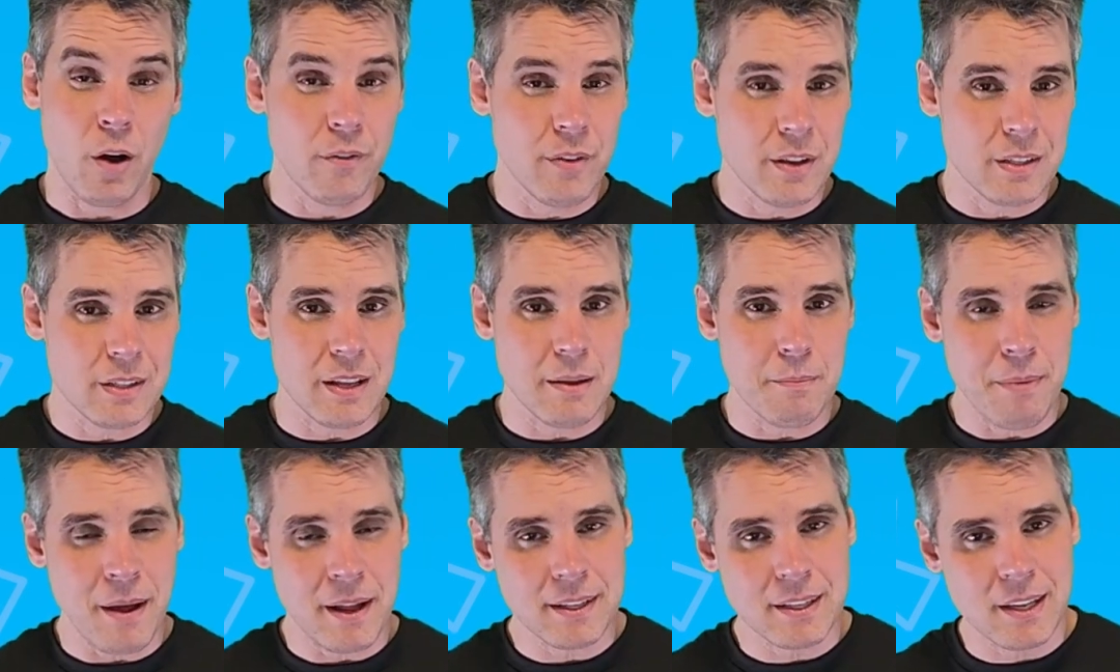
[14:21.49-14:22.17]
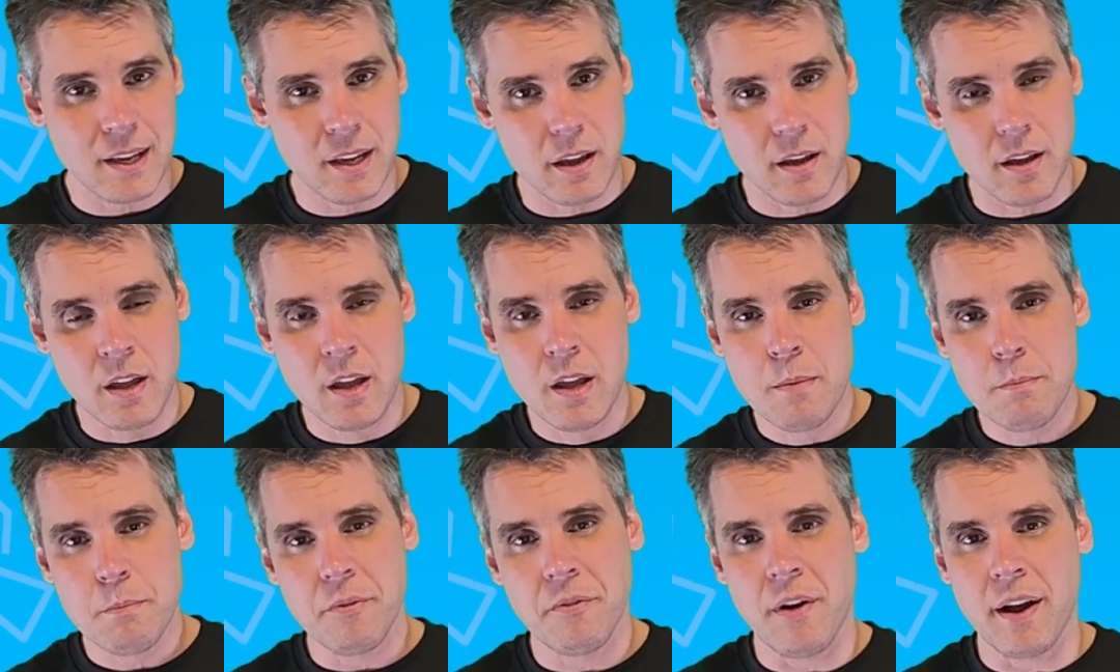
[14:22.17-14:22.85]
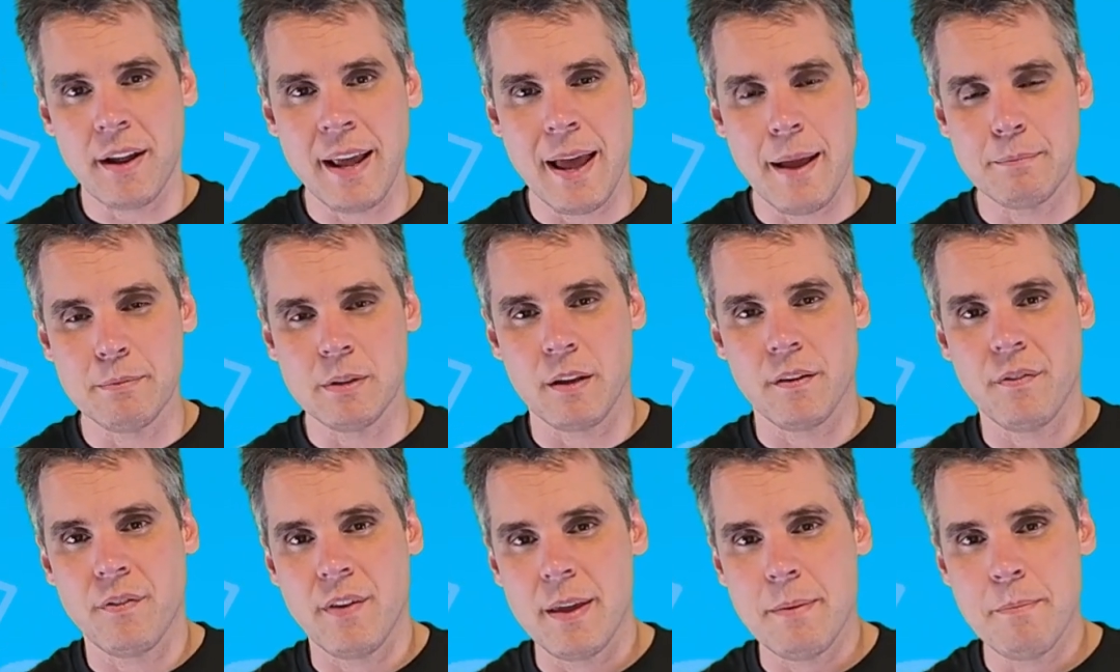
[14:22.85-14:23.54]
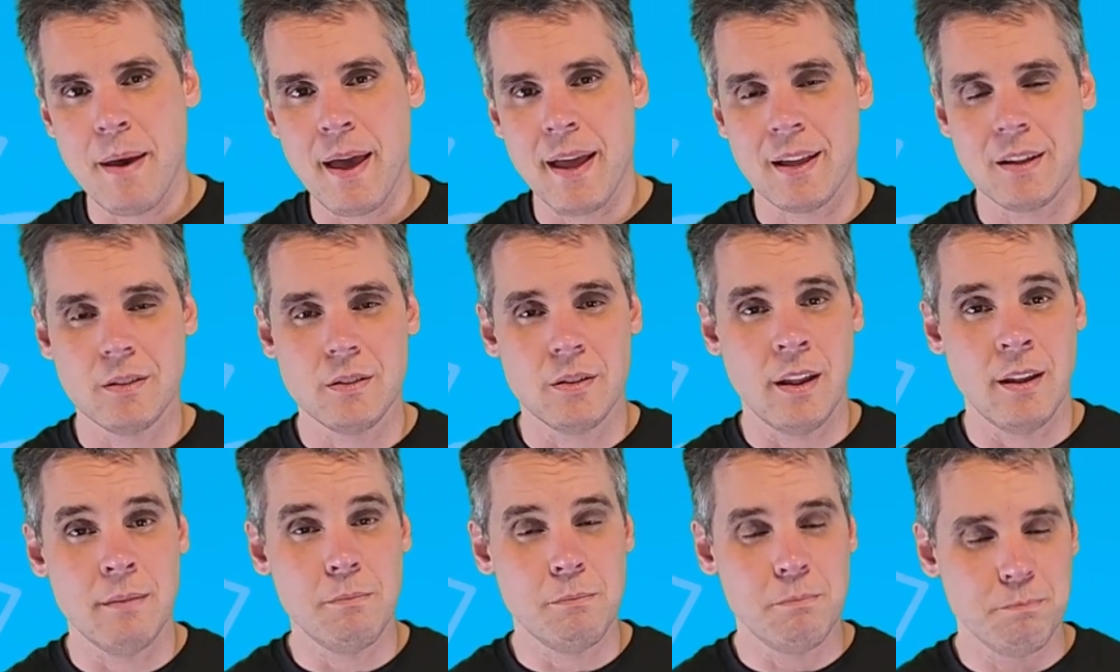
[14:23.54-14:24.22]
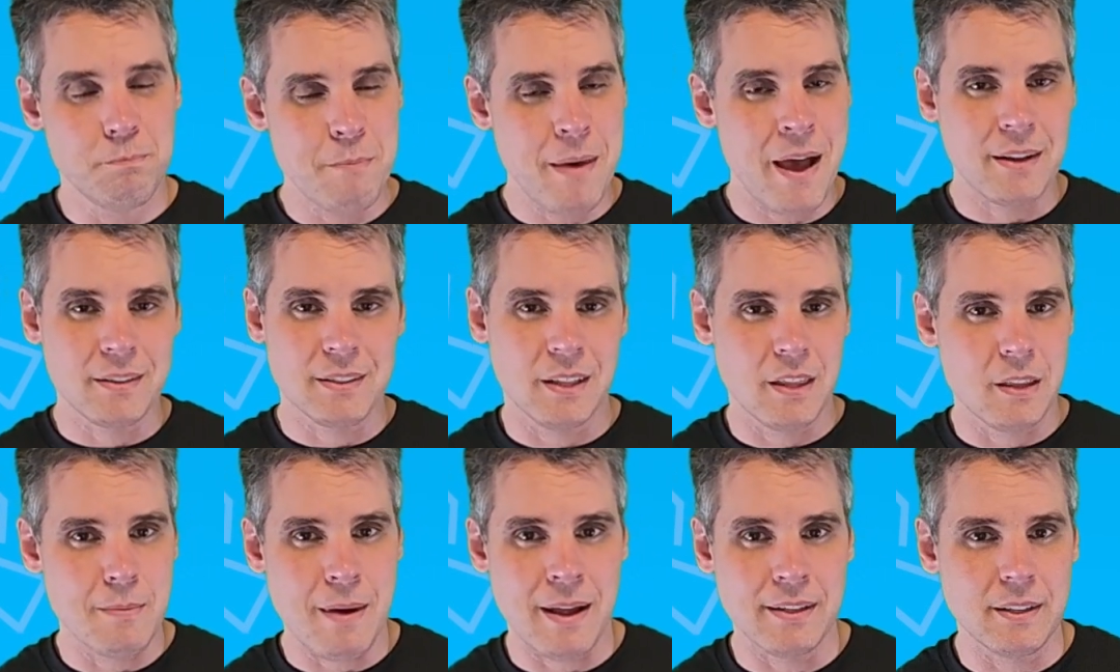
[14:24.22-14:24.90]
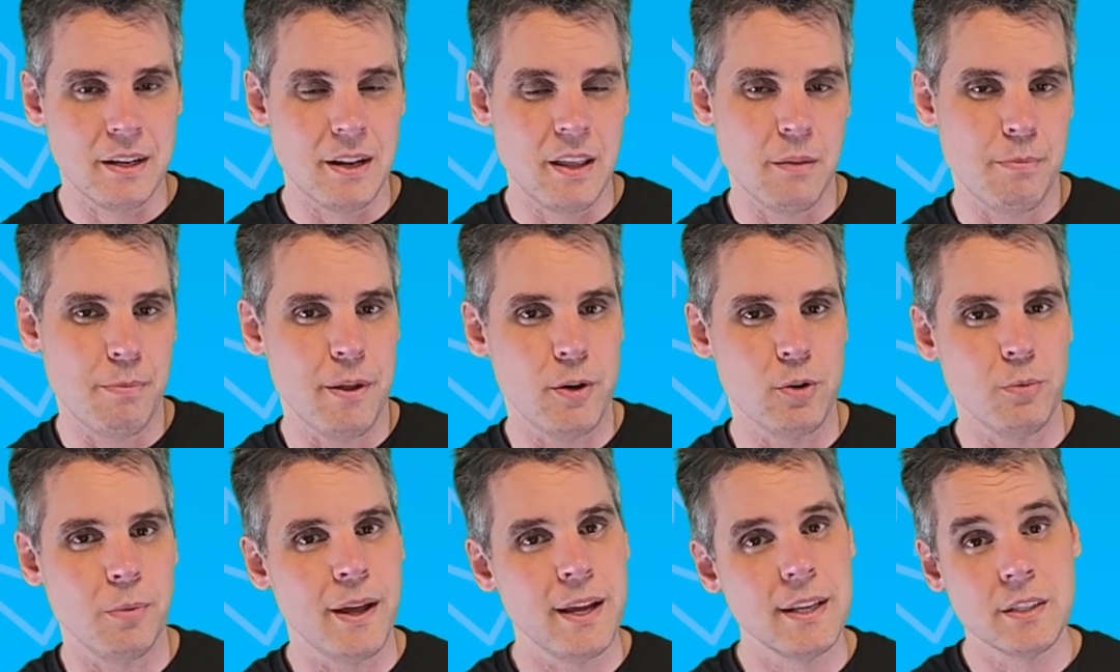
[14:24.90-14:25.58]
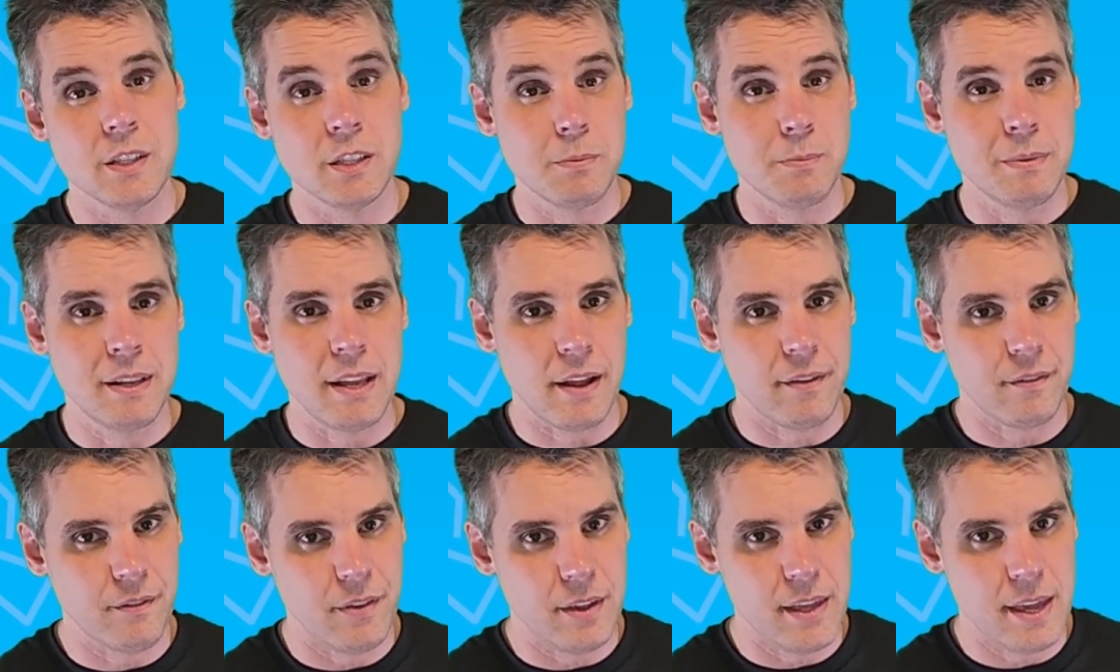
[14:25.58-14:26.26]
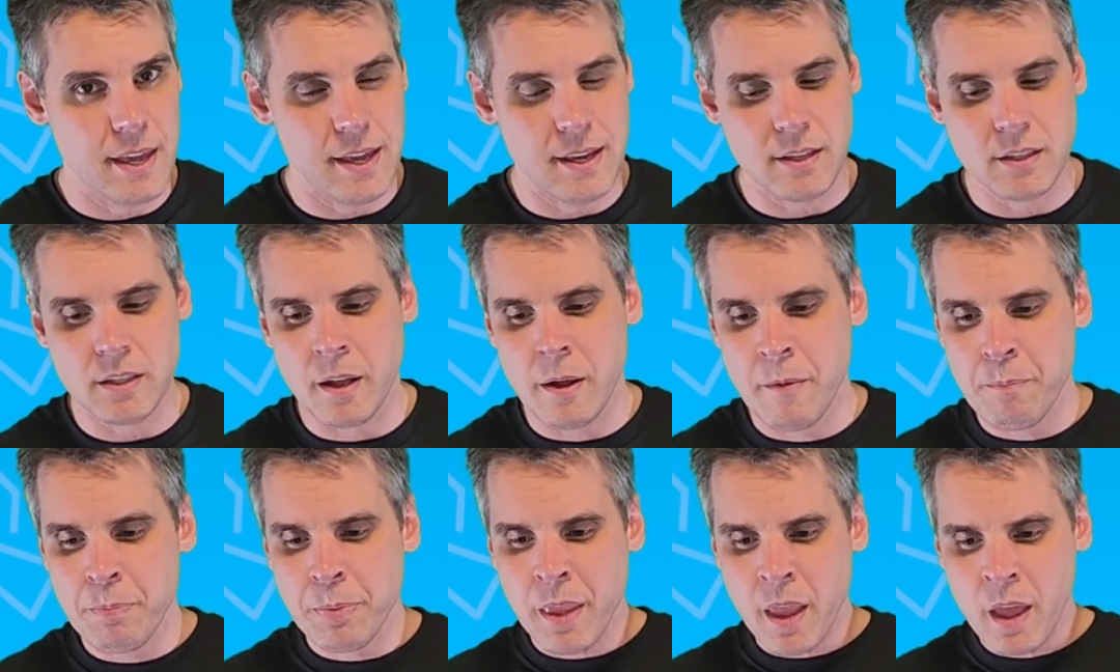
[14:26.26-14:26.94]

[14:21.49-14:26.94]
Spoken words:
Obviously, Butt Kicker provide haptic feedback, and mounting them underneath pedal plates has been done for years.